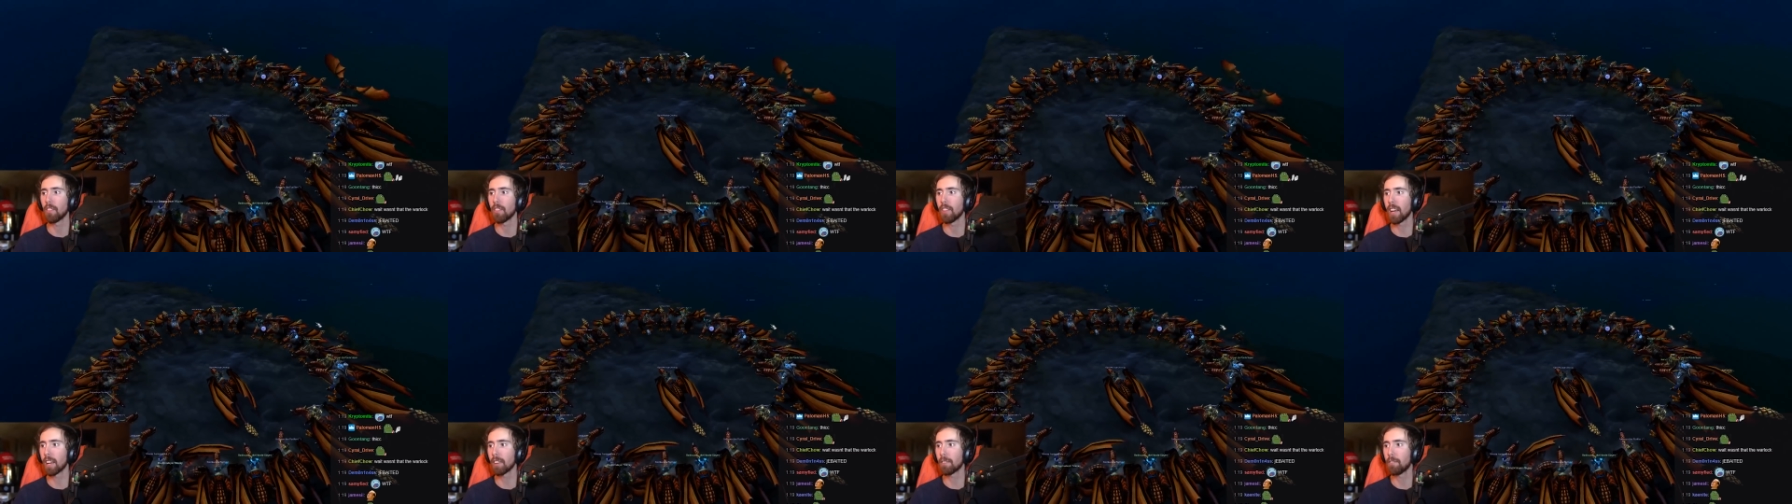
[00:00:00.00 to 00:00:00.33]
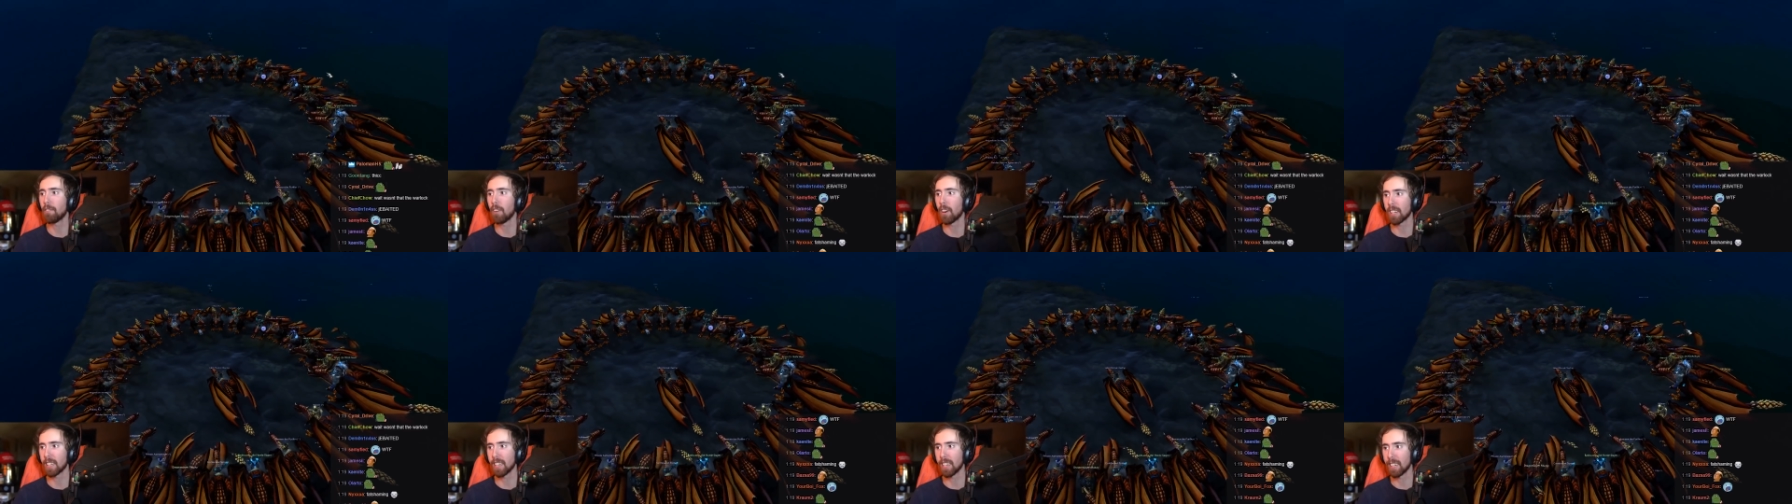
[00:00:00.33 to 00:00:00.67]
Thank
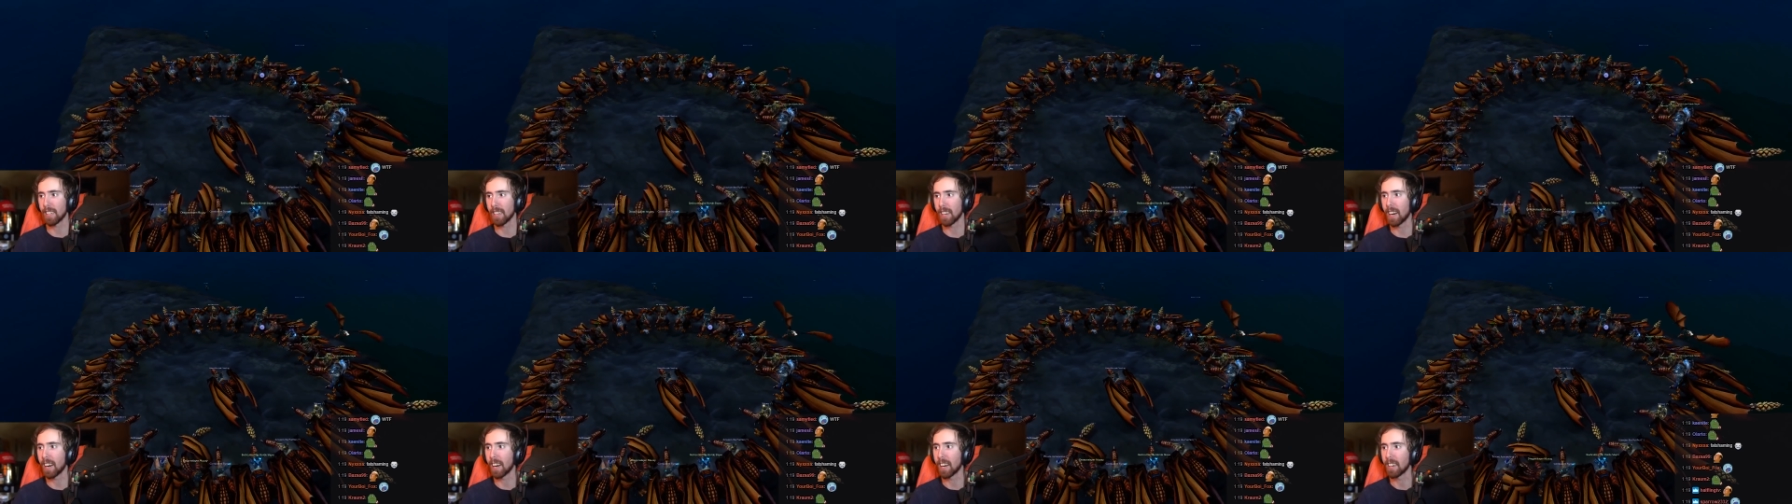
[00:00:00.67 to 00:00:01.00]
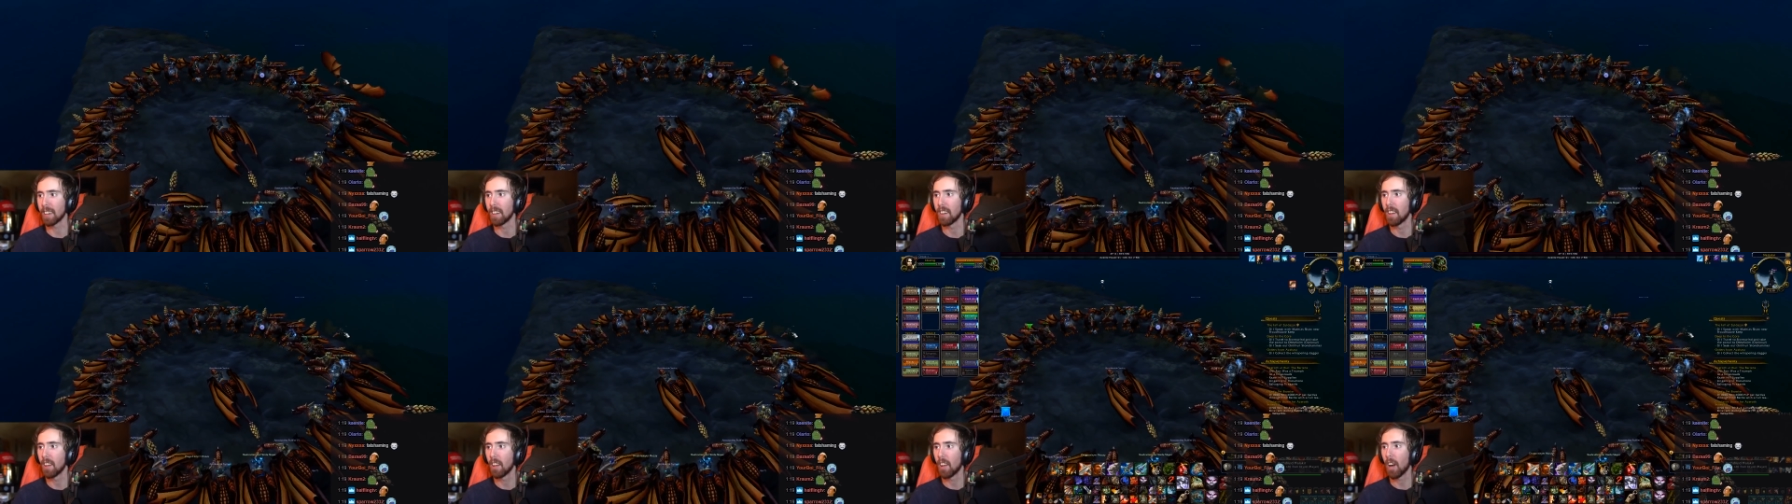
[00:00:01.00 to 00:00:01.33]
fucking God.
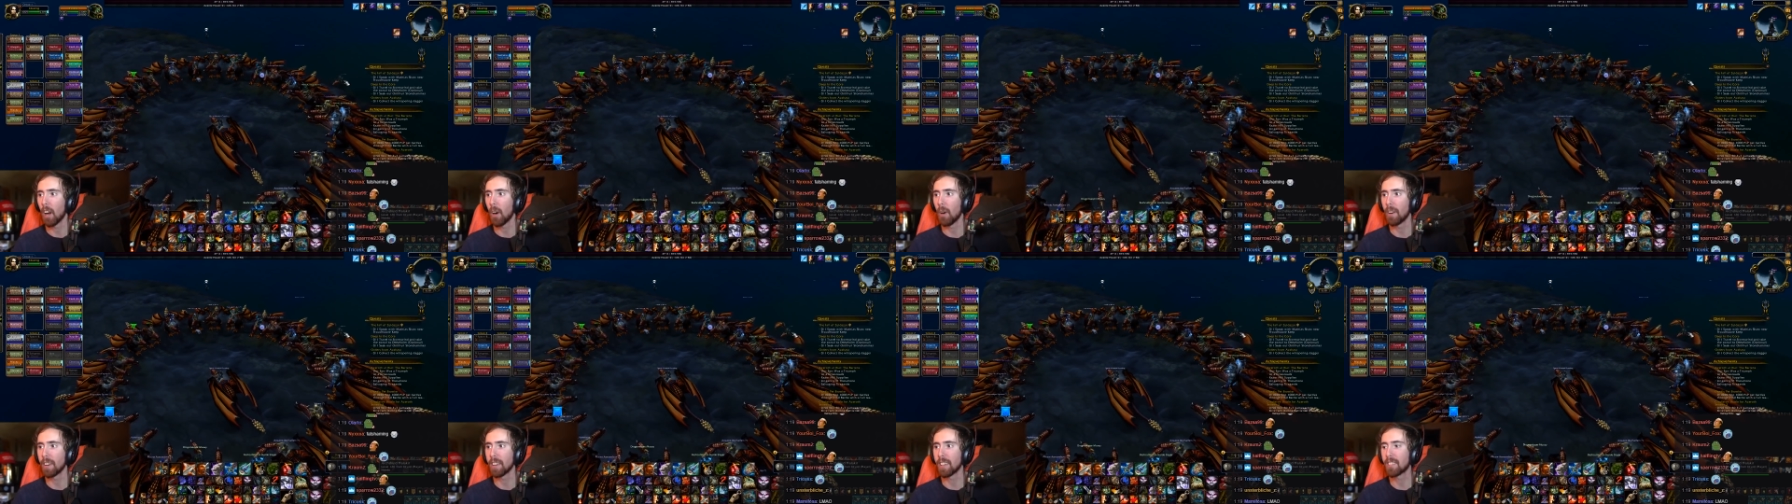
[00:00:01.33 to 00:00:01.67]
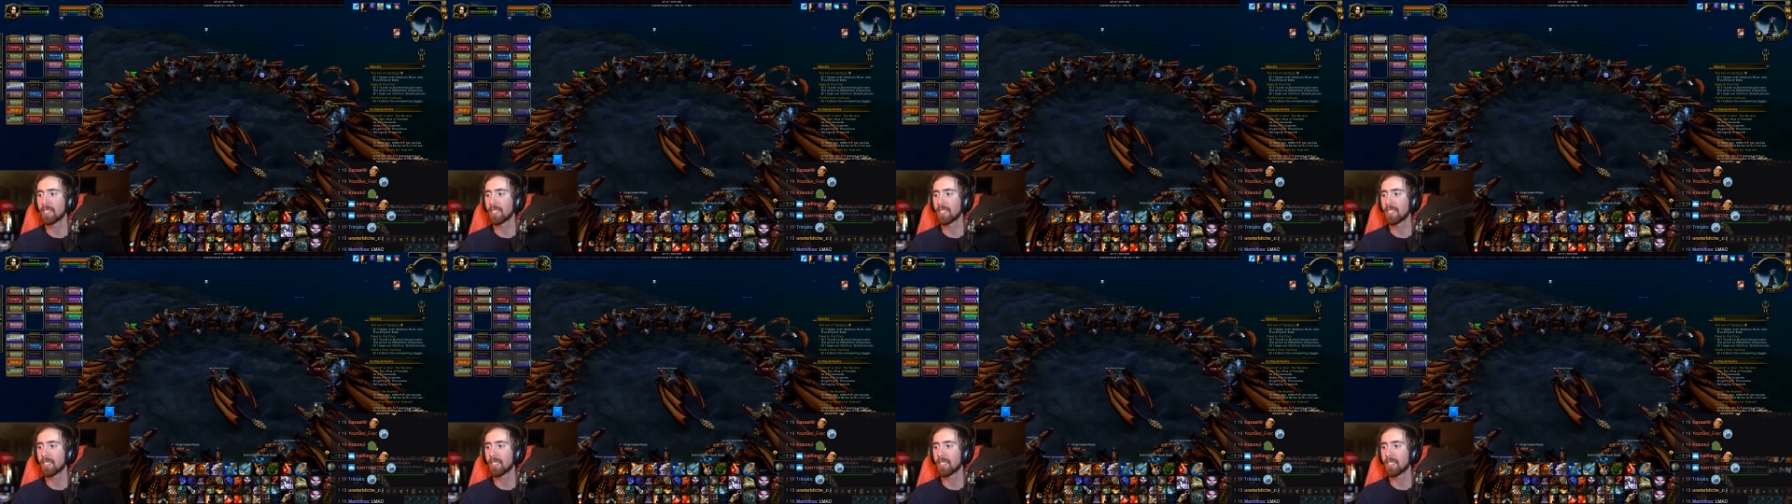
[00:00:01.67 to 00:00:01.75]
Oh, and this